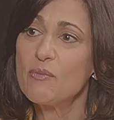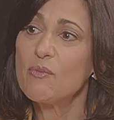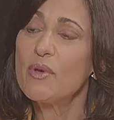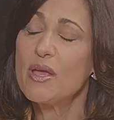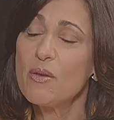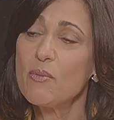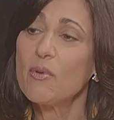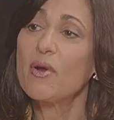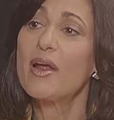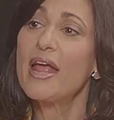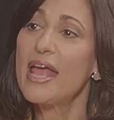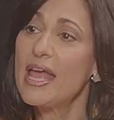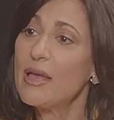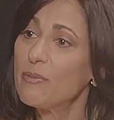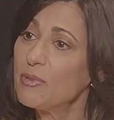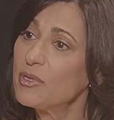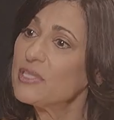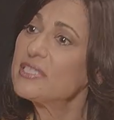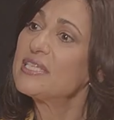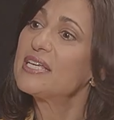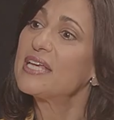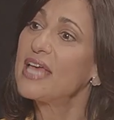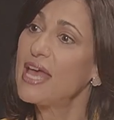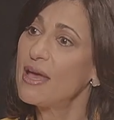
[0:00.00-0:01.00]
we were able
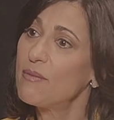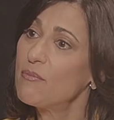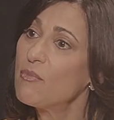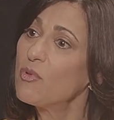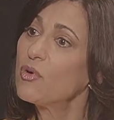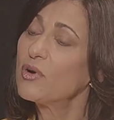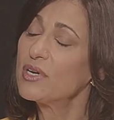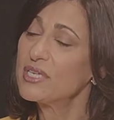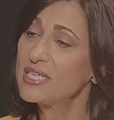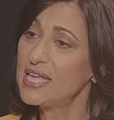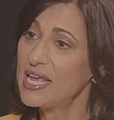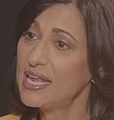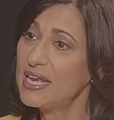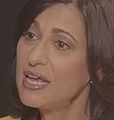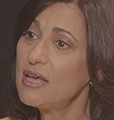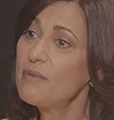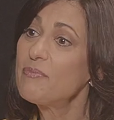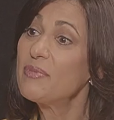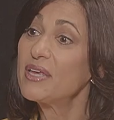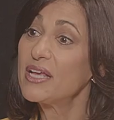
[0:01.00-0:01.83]
to get more data